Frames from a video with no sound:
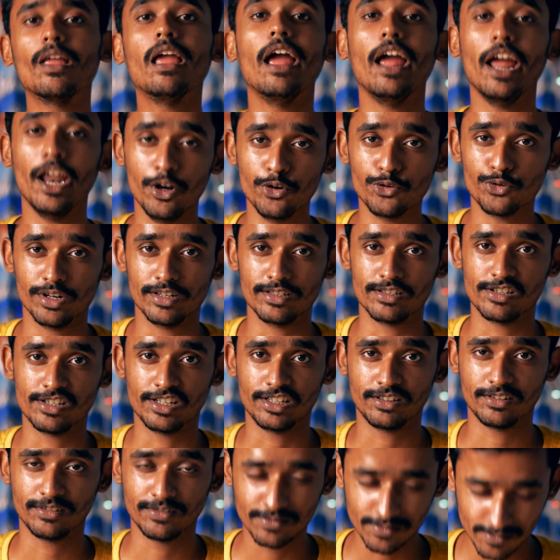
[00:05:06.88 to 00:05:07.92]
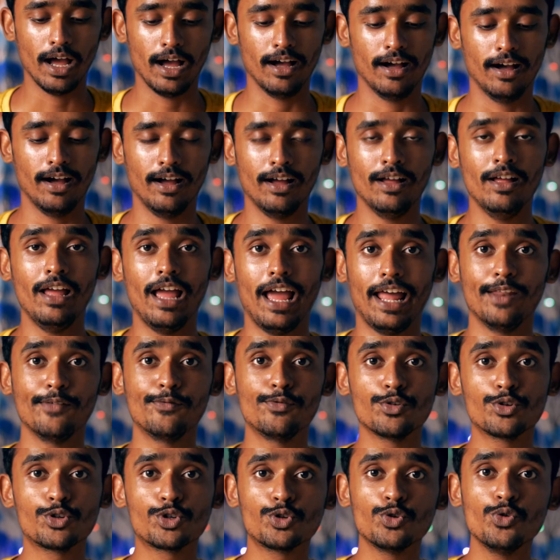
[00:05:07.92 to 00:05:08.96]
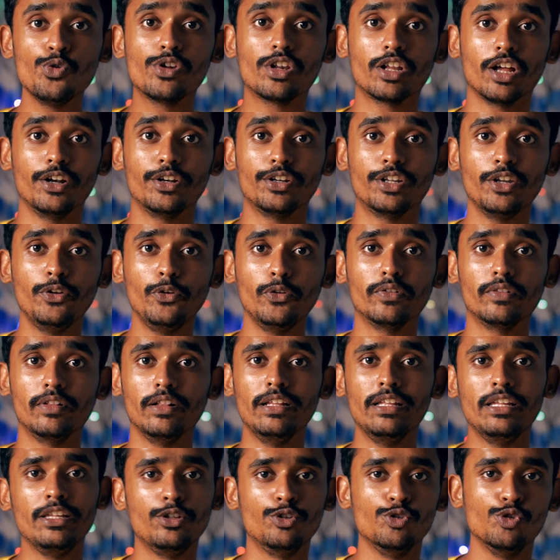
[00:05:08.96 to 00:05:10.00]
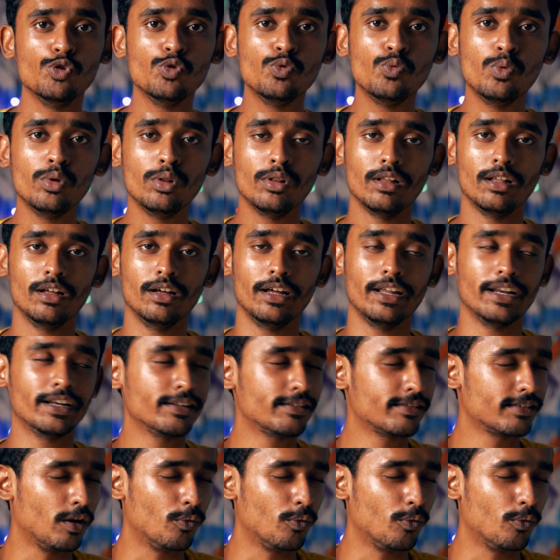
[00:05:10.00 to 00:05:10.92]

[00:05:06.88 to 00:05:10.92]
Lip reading: Interesting. And if you shoot continuously, you will, it is